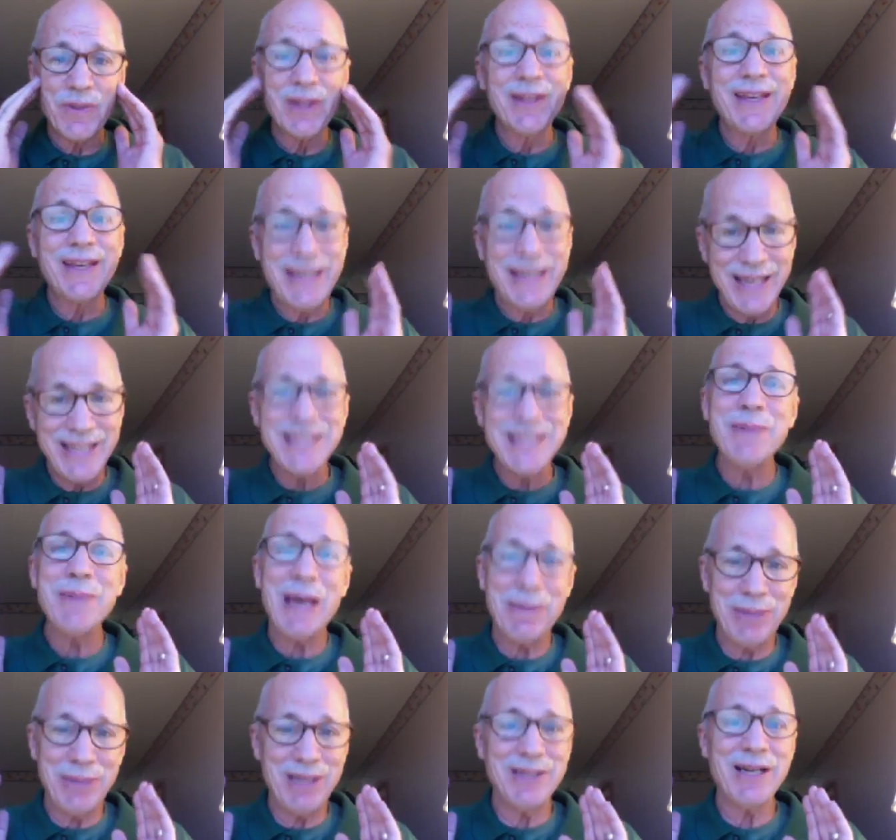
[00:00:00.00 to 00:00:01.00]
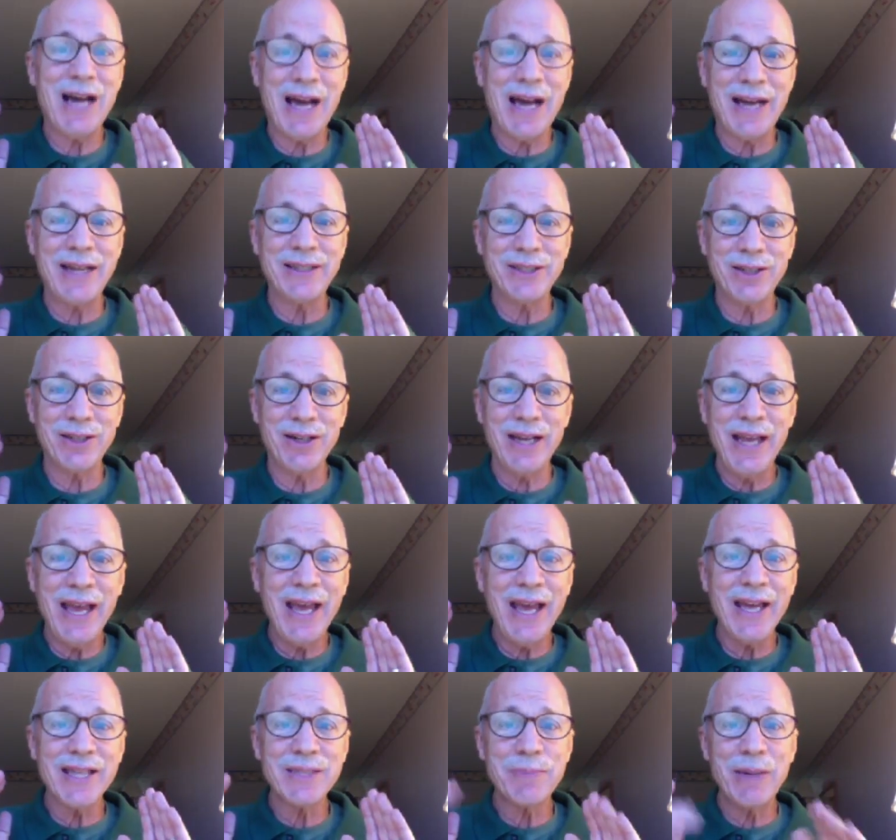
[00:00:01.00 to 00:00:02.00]
the kids may be nodding their
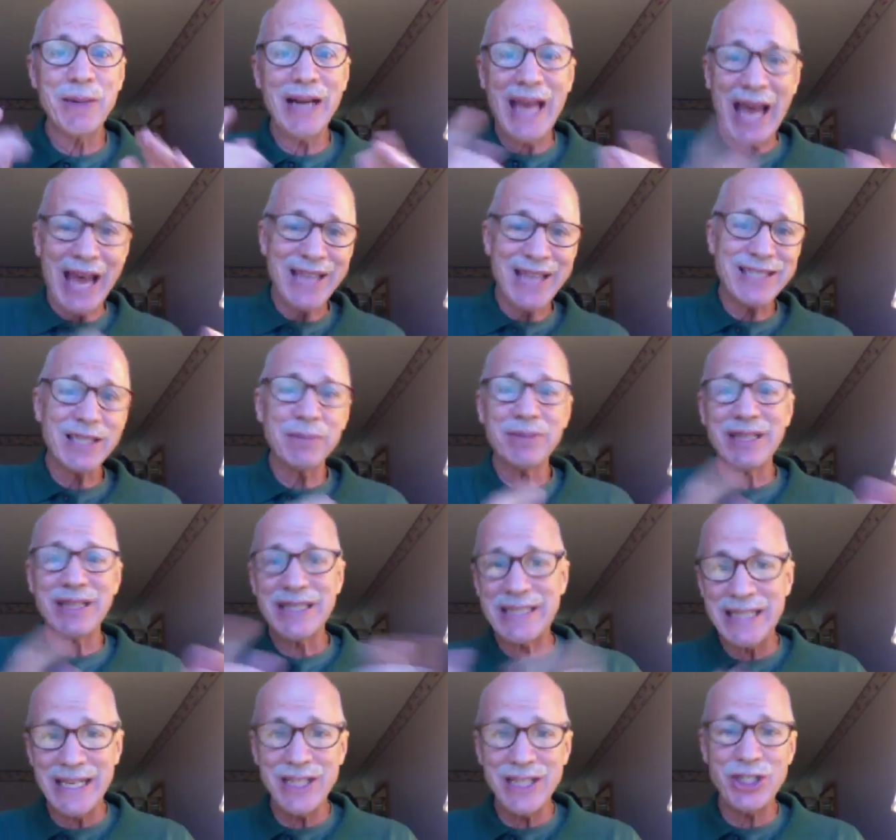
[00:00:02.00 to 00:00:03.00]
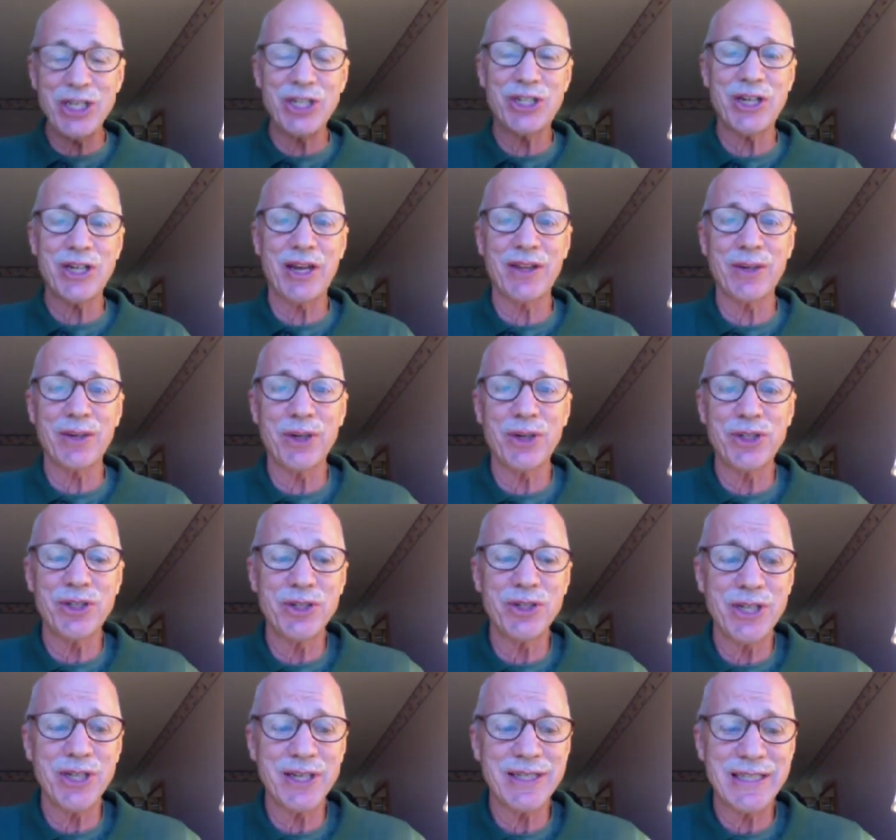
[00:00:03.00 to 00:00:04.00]
heads, but ask them to teach each other what
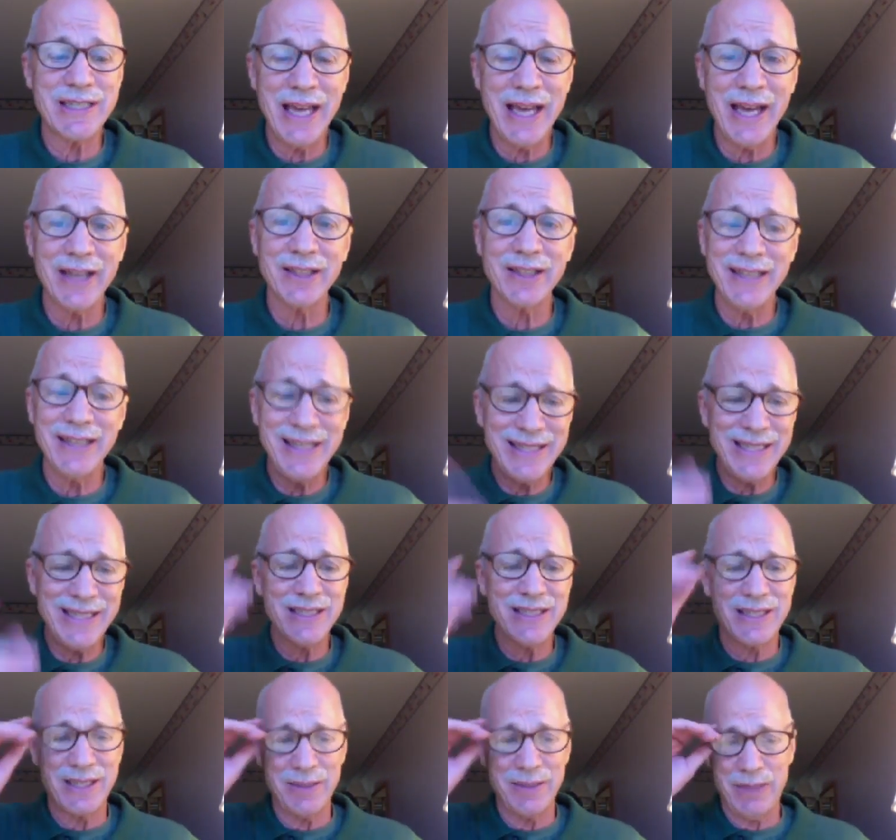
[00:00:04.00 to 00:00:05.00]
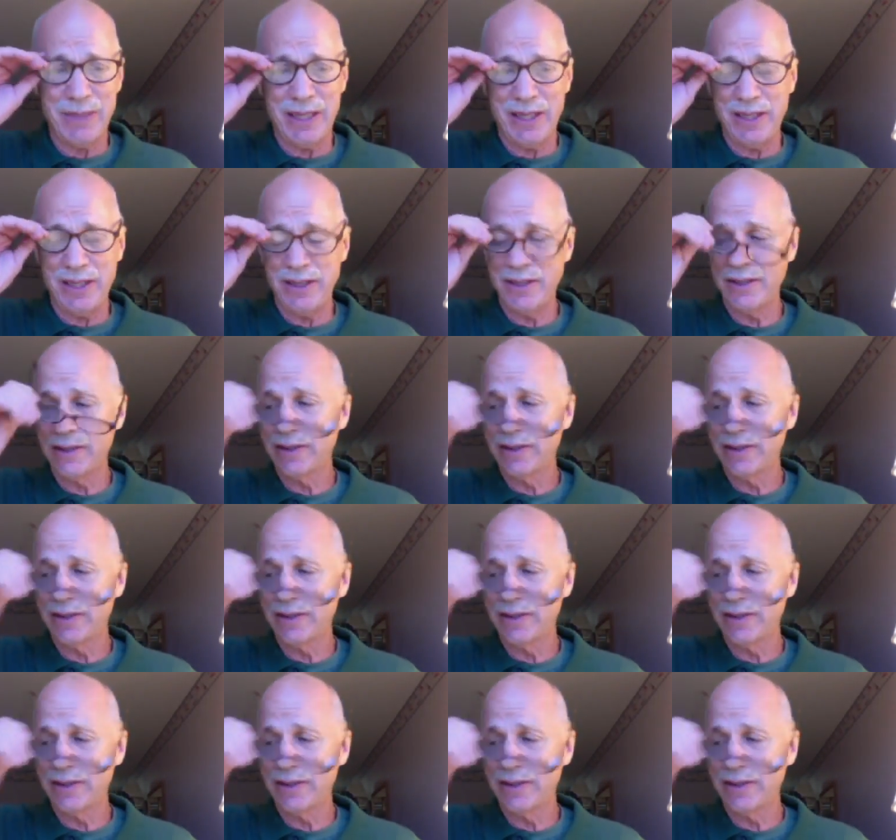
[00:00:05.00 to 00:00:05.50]
you just said. Listen to me.